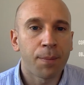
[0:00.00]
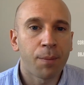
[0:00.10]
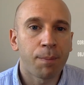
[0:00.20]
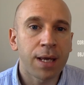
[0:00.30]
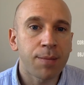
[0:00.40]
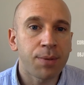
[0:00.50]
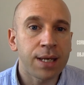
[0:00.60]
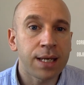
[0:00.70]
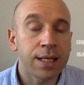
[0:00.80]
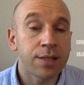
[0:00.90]

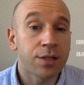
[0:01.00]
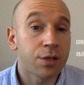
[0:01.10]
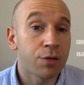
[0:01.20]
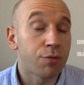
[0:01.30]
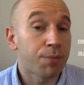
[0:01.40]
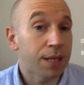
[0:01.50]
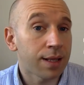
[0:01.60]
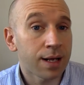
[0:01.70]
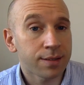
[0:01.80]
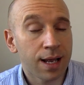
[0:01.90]
Maybe to repeat
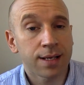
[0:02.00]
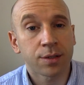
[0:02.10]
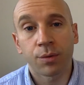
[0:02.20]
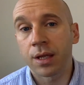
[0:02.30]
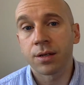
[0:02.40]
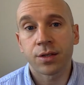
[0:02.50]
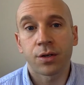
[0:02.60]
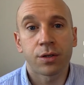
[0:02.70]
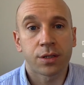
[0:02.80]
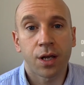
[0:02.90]
that task within a
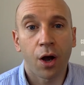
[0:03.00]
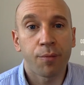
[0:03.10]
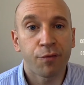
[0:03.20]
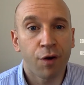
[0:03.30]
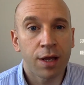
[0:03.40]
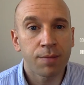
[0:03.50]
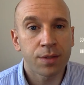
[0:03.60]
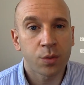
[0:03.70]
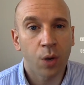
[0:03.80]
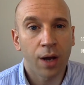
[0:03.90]
certain time frame
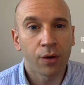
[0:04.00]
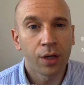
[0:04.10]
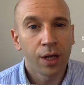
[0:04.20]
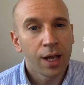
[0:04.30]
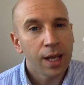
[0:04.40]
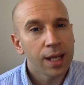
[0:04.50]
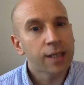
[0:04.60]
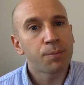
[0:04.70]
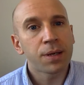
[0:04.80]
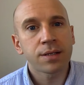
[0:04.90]
as well. It
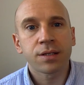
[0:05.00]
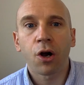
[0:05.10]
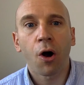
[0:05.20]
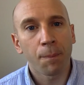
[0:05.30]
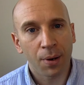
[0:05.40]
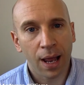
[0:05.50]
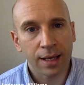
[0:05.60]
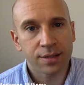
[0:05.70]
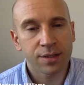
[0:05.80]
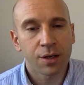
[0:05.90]
can be as
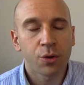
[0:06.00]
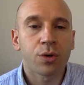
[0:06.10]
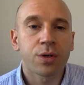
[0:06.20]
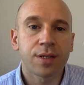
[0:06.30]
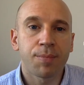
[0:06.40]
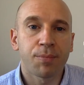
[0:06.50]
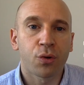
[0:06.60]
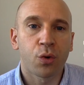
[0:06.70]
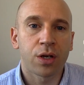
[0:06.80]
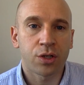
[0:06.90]
complex or as
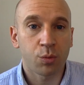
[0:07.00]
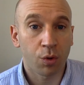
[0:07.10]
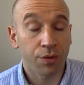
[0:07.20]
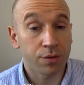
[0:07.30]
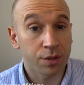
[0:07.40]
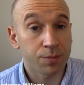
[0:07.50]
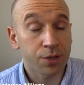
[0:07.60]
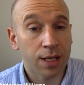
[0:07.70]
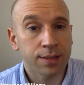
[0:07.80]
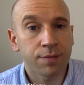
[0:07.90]
simple as you want those
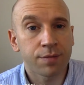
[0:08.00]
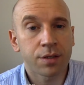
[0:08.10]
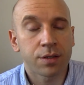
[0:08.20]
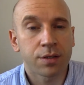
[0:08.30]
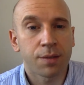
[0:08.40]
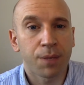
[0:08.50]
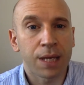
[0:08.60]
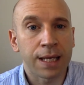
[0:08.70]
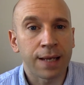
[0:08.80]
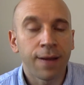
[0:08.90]
objectives to
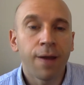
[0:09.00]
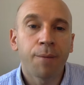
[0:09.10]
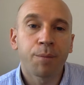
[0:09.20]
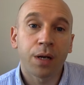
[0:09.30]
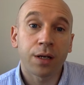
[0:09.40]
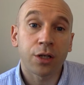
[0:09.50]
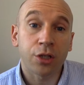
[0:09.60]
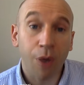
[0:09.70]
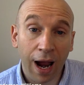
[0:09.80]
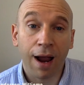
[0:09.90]
be, but
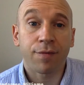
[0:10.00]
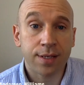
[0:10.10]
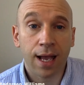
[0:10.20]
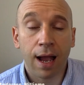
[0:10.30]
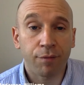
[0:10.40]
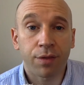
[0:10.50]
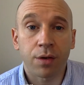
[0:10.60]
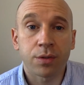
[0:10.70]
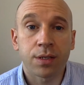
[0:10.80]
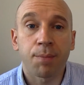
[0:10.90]
you have to have
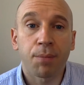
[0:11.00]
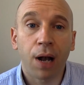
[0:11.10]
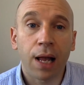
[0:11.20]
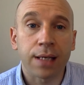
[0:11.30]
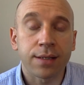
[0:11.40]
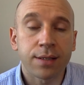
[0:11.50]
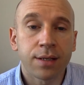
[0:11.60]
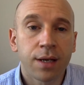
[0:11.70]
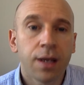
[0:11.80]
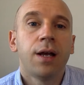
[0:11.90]
those in
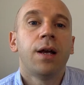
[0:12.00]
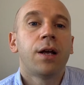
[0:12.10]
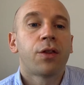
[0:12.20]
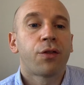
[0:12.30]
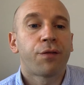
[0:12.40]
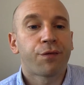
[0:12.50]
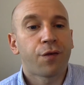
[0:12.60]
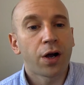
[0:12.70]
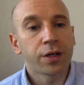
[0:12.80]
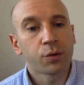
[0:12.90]
place. The
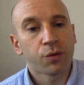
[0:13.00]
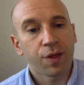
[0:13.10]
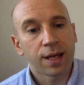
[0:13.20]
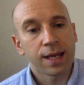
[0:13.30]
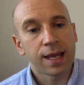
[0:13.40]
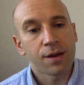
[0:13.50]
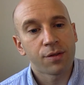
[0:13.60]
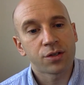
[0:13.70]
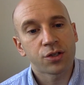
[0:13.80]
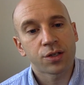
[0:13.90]
final thing here
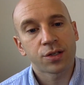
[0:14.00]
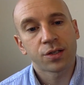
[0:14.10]
that's just